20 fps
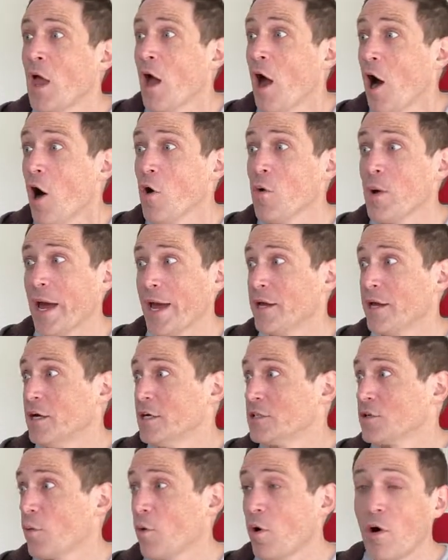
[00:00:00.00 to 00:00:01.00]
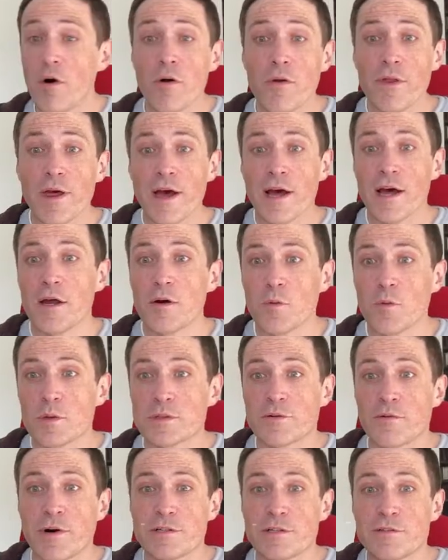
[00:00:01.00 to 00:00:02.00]
Okay, so all that was a
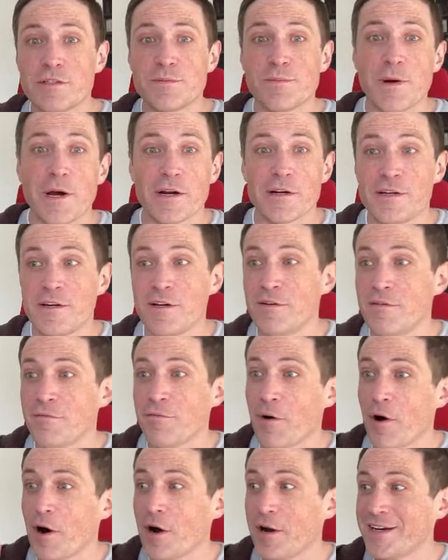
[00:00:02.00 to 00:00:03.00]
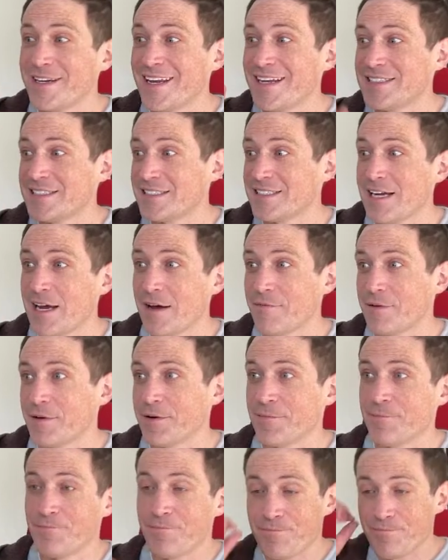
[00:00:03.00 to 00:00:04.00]
retrospective on day 7.
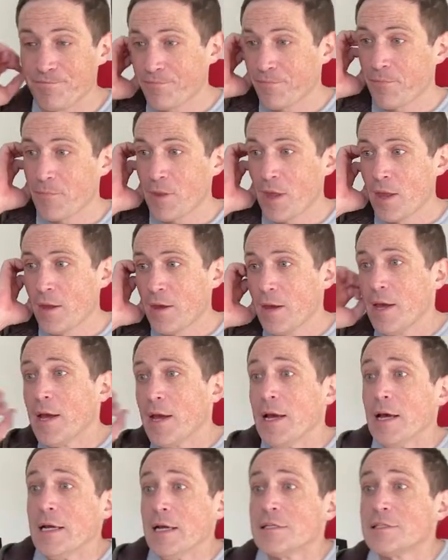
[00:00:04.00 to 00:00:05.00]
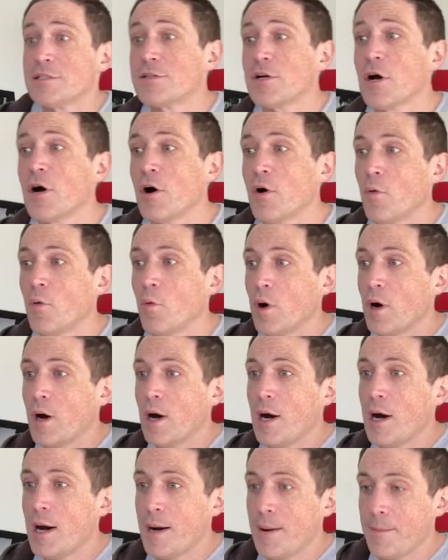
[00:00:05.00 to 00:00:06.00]
So,
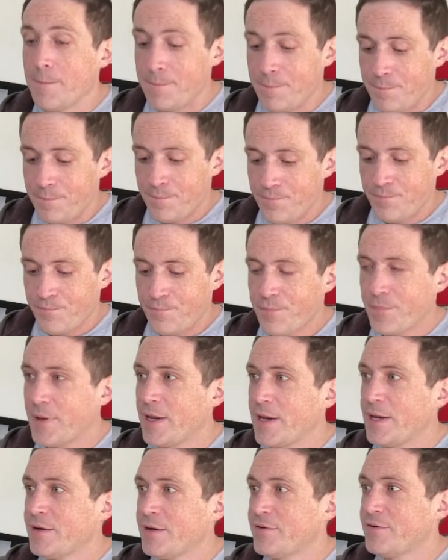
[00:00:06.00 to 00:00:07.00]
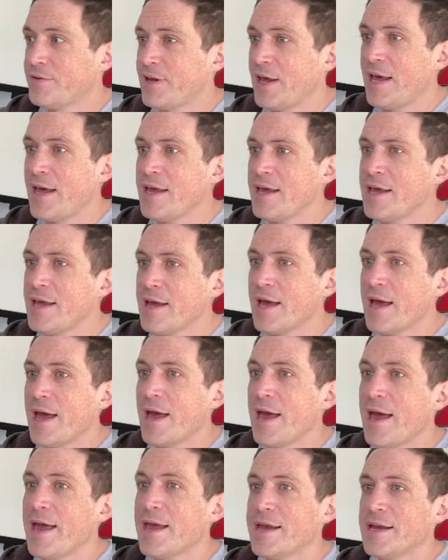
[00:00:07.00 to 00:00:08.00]
day
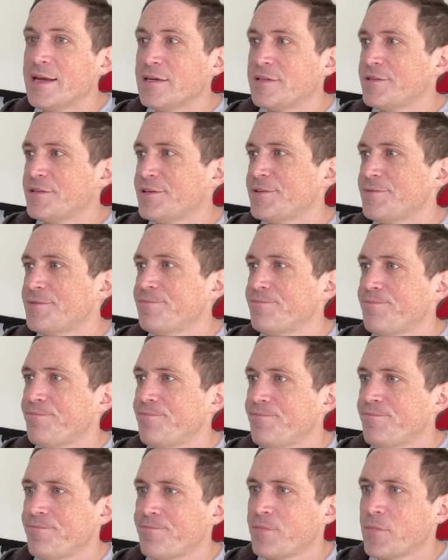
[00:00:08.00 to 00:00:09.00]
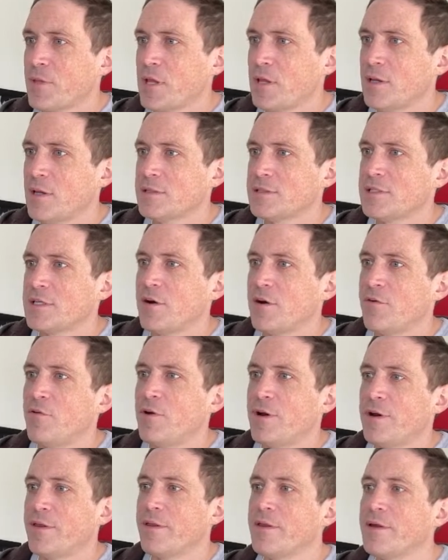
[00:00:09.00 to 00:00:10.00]
8. Let's get rid
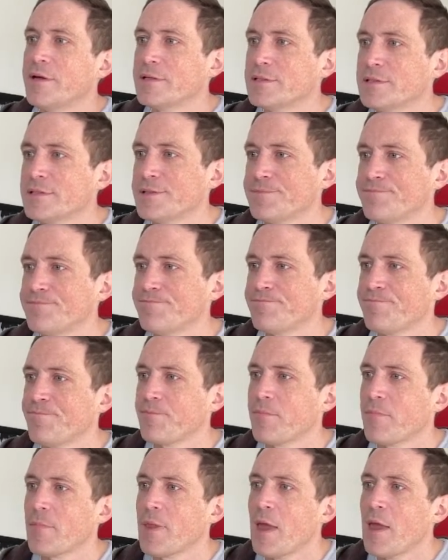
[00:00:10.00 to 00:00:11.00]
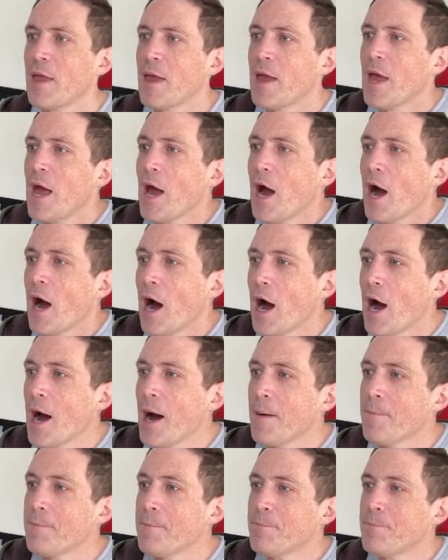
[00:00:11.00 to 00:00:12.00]
of this.
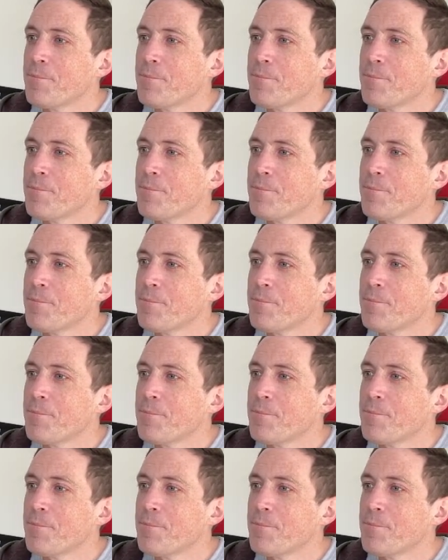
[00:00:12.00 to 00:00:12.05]
The